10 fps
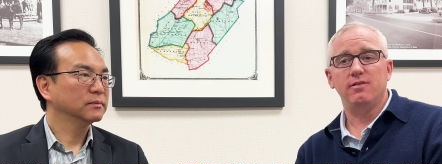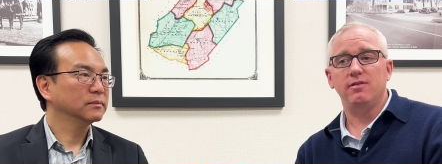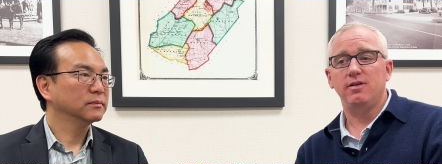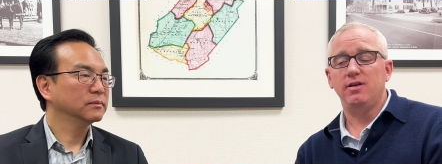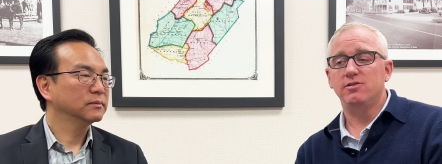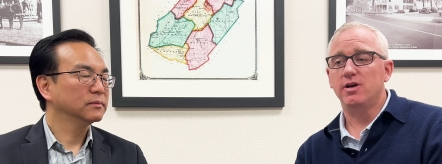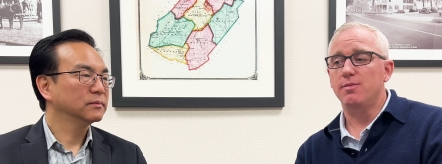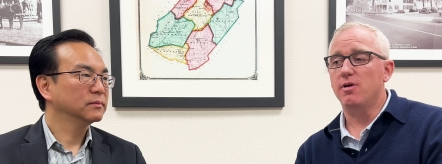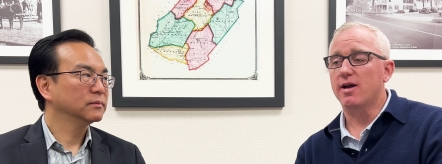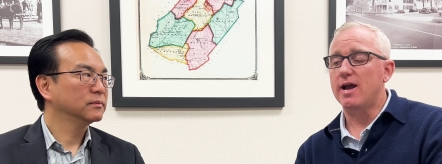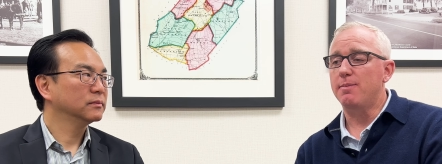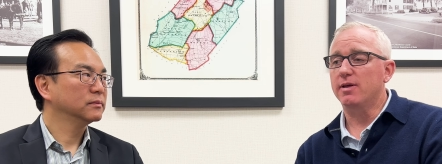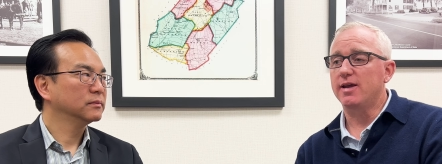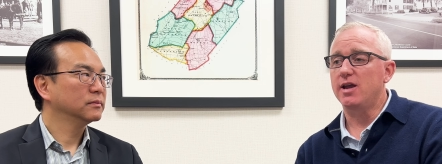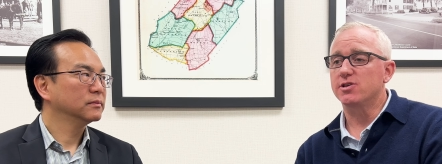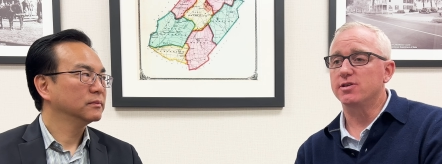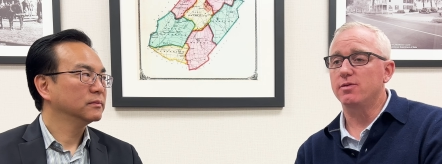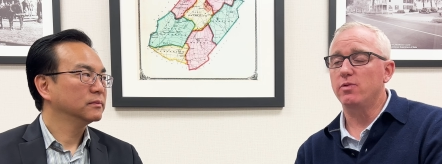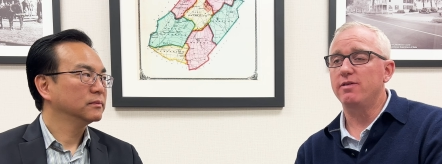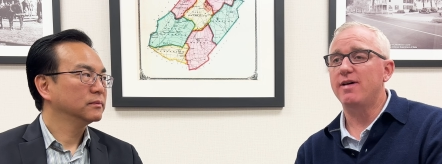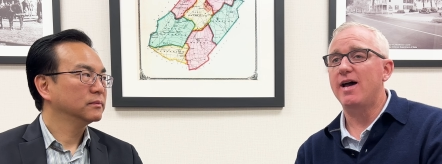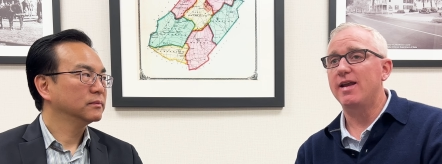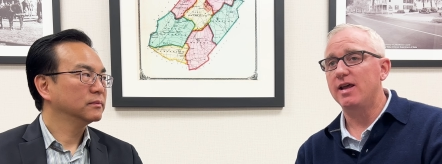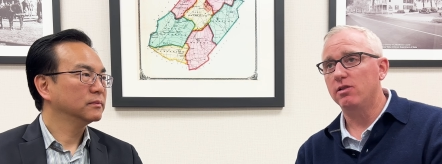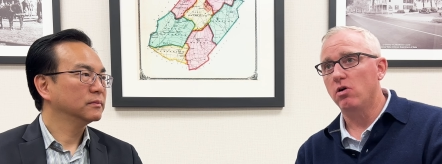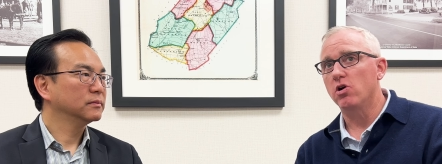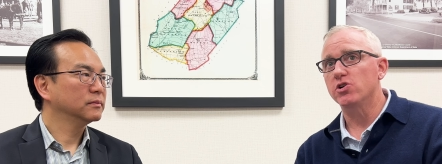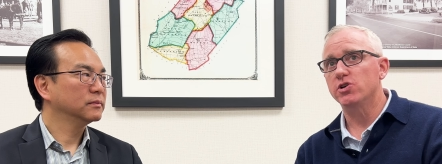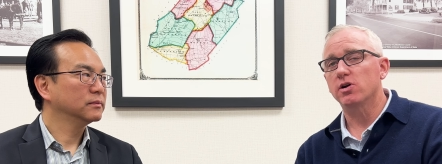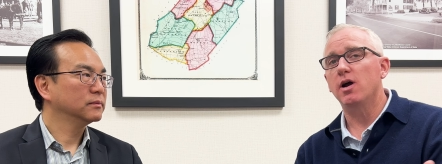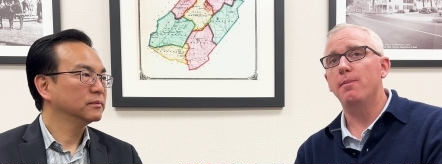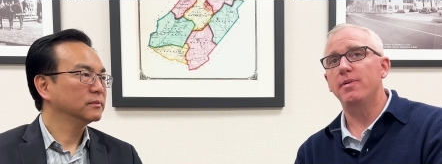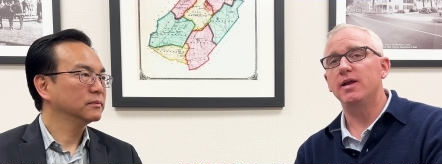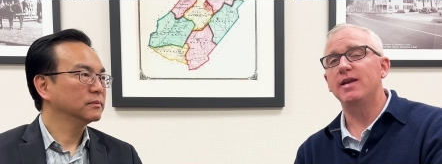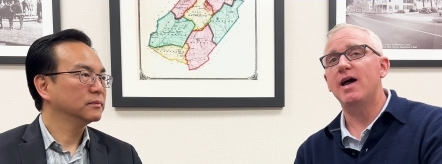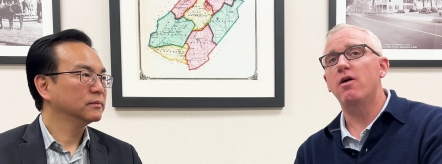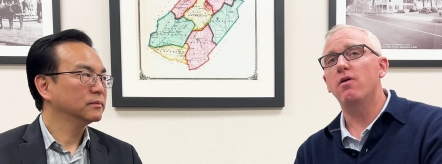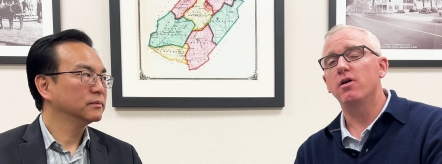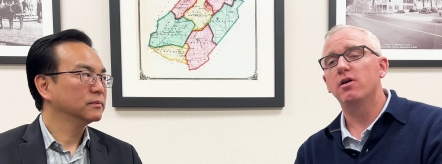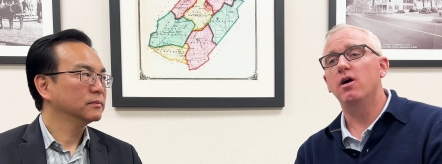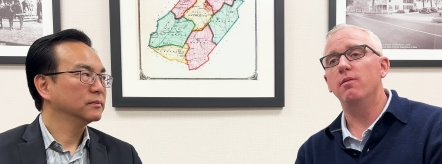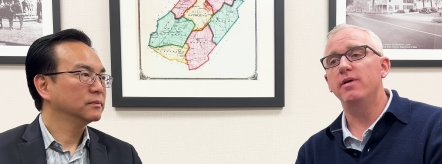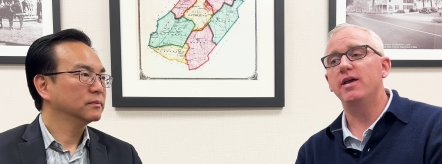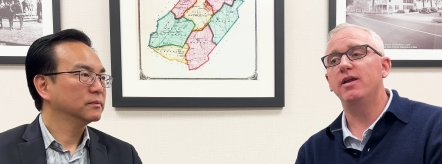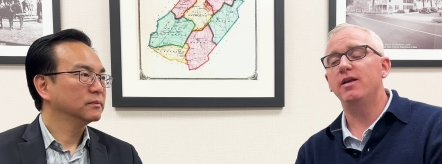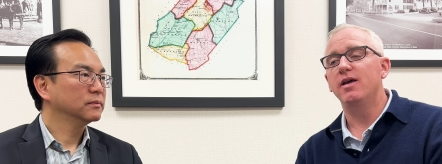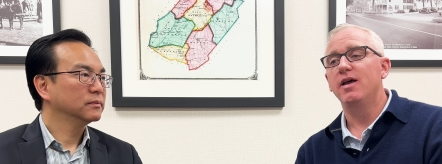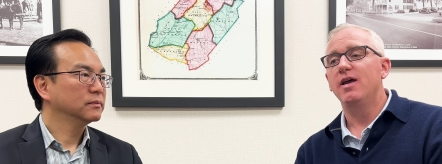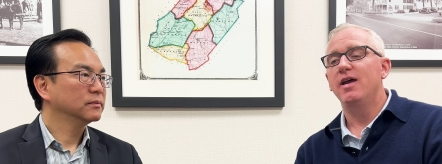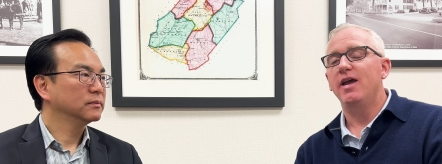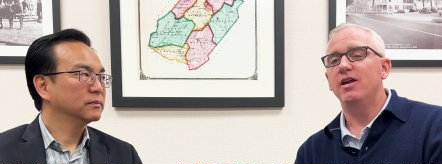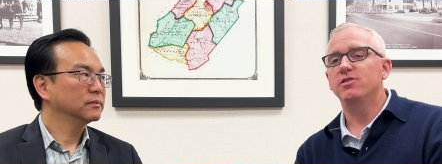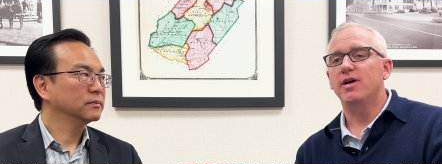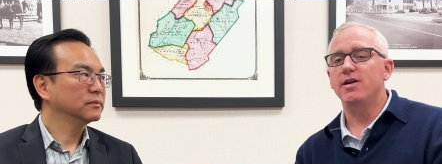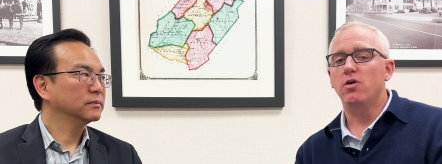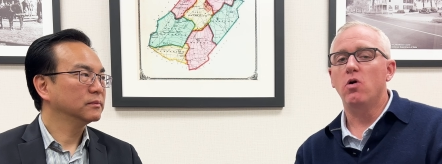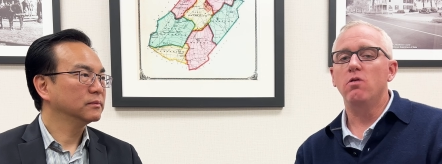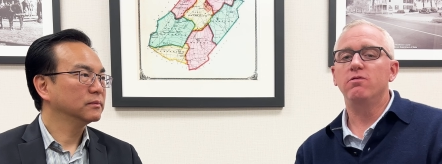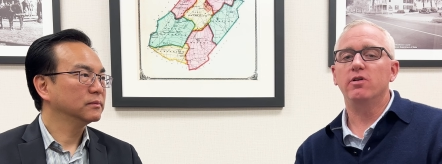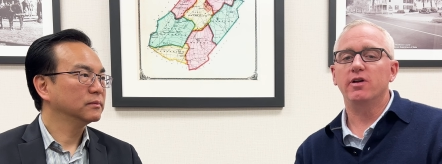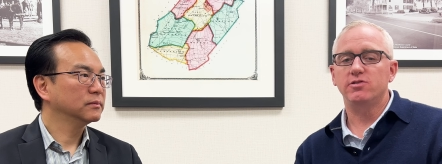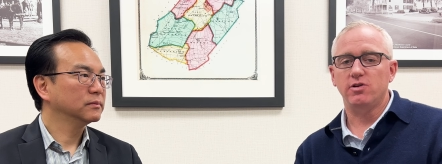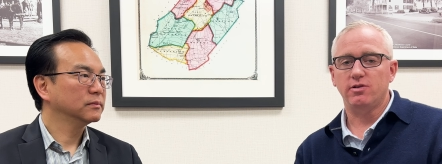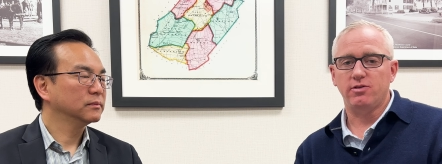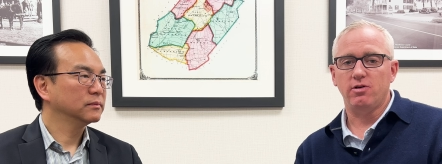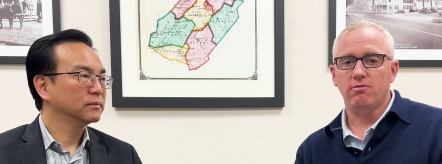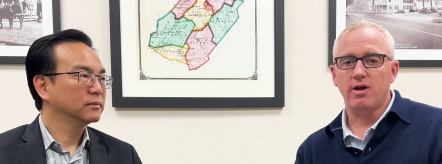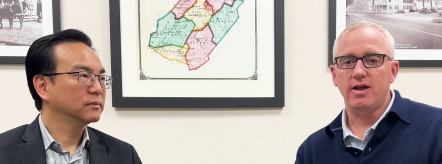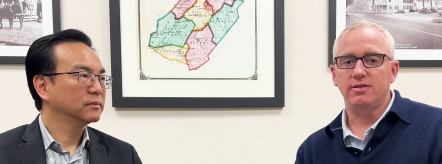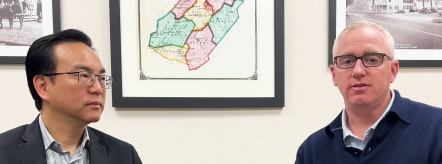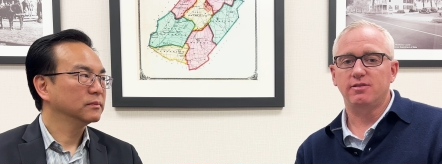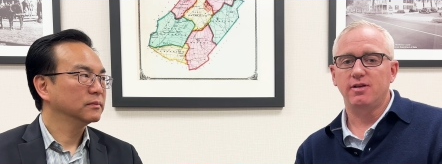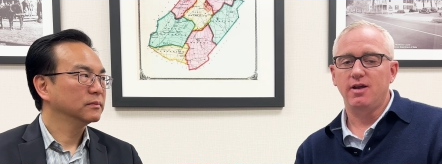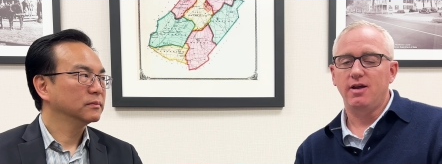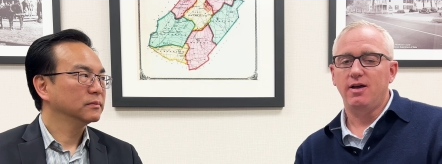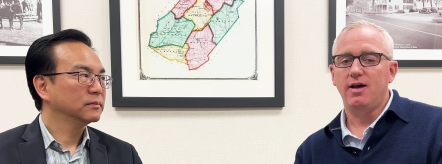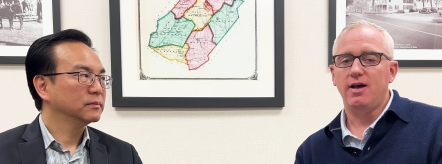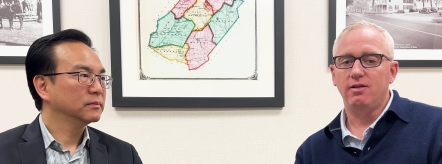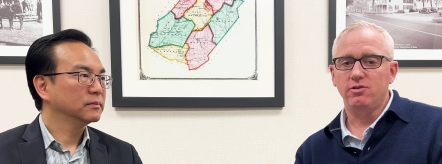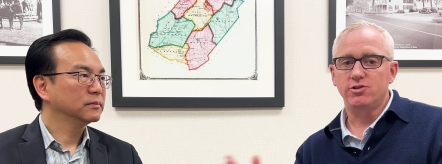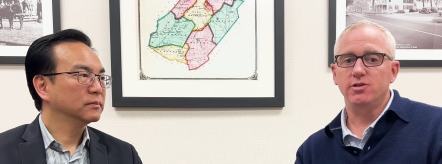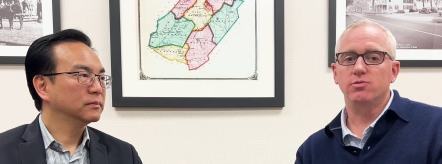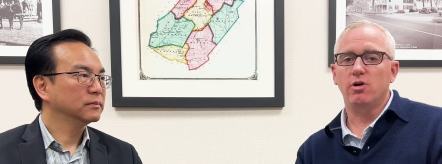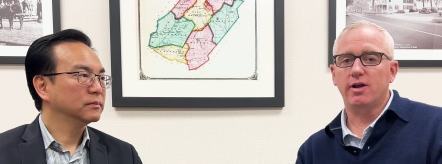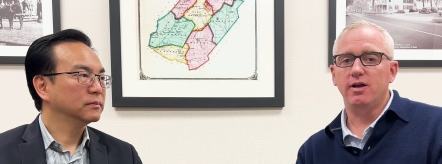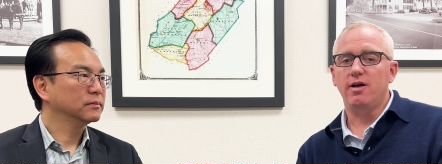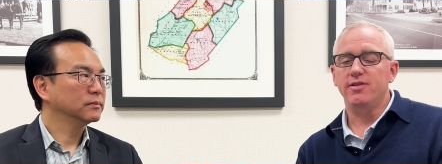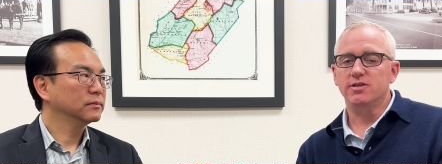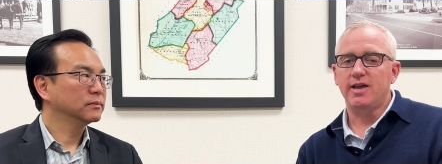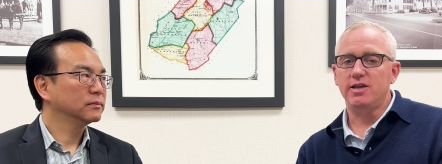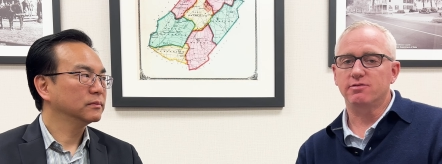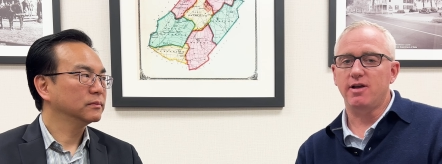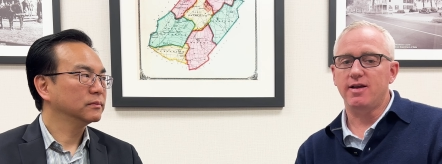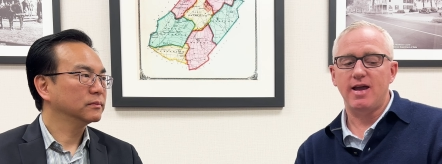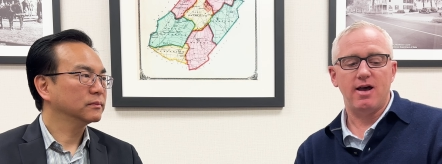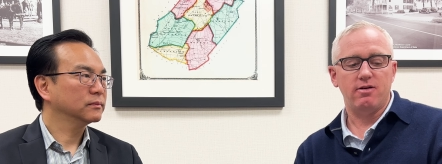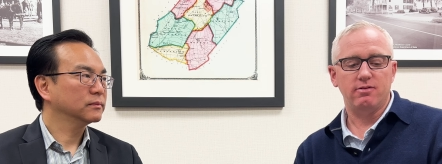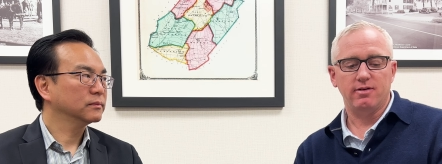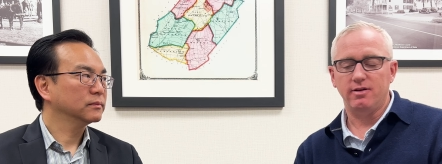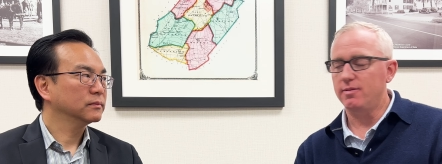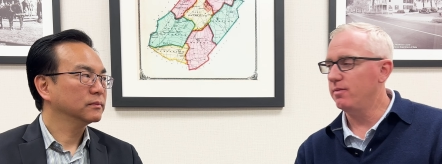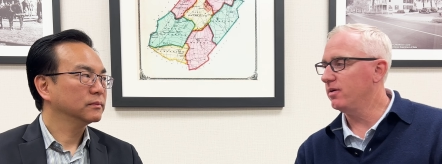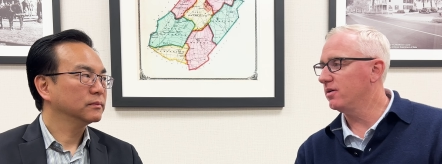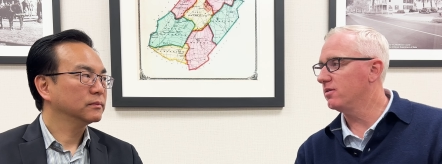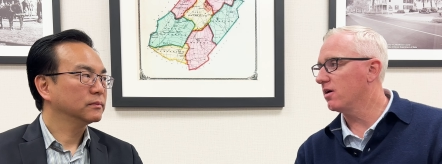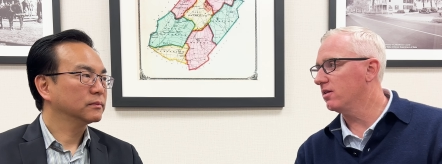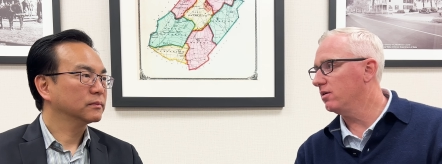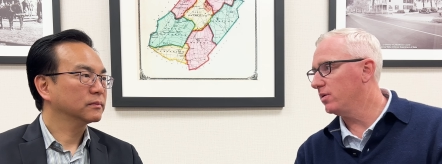Speaker 1: the trademark application, we've had a larger company now come in and try to overexert their rights. Uh, Lucian's working on this case right now, and maybe you can talk a little